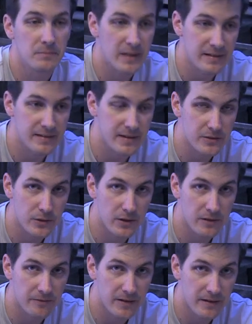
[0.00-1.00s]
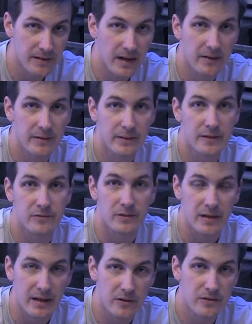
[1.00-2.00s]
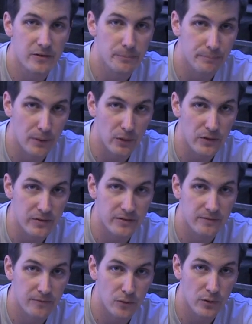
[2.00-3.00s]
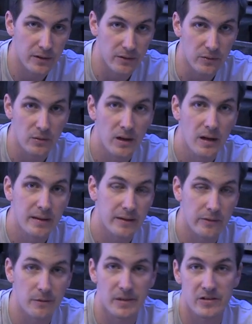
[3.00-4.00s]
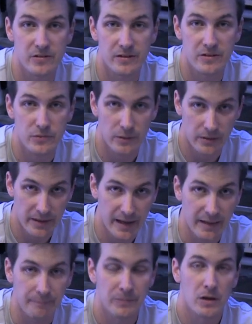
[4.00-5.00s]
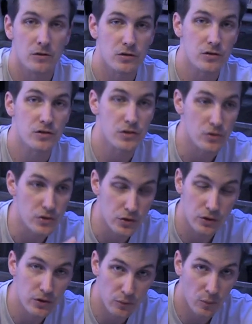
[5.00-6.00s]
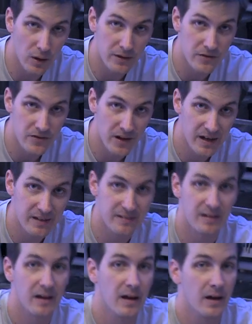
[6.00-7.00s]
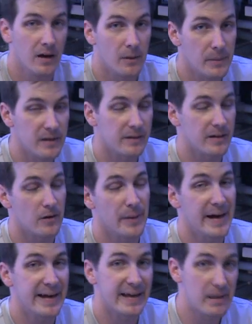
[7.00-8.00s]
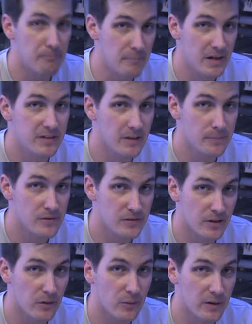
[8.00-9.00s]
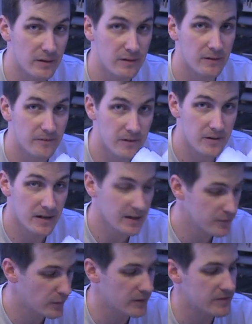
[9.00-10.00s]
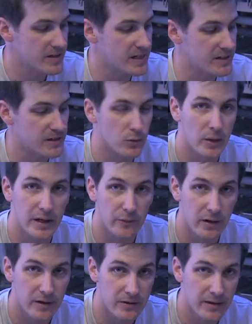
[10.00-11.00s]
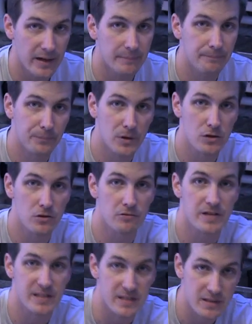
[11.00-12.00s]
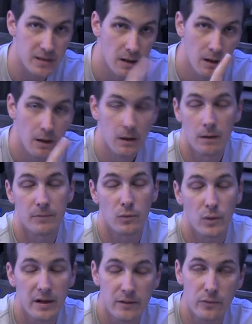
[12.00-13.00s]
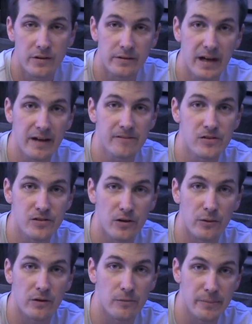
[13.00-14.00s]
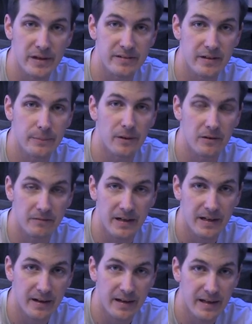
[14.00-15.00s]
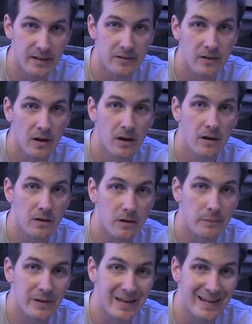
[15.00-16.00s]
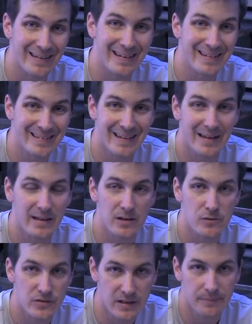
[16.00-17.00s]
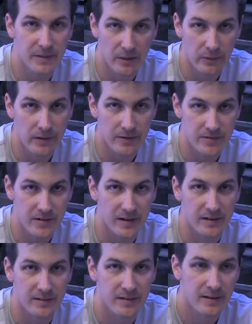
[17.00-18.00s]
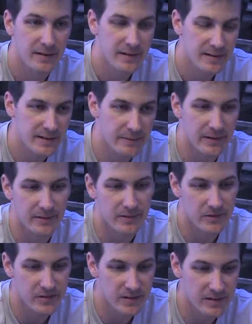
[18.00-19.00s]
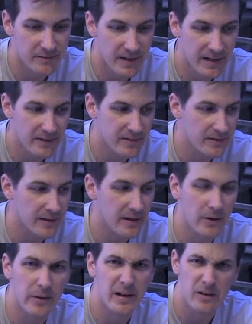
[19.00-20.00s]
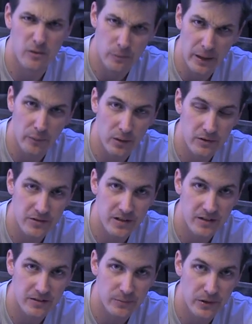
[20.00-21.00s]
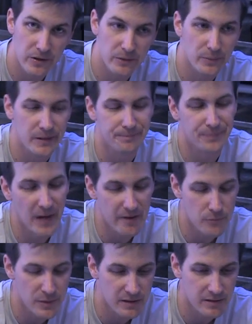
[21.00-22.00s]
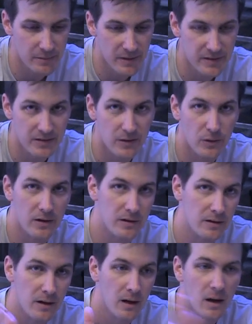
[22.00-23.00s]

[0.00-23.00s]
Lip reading: that's not too hard to figure out. However, here's the bonus for you that I want to make sure that you all get. As soon as you do your water change, immediately go back and mix up your salt water for your next water change. Why do you want to do that? Two reasons. Number one, when you have your salt water mixed up already on hand, you're going to be least likely to skip that water change. Think about it. You're sitting around and you're like, oh, I need to do my water change tomorrow, but I haven't mixed up my salt water.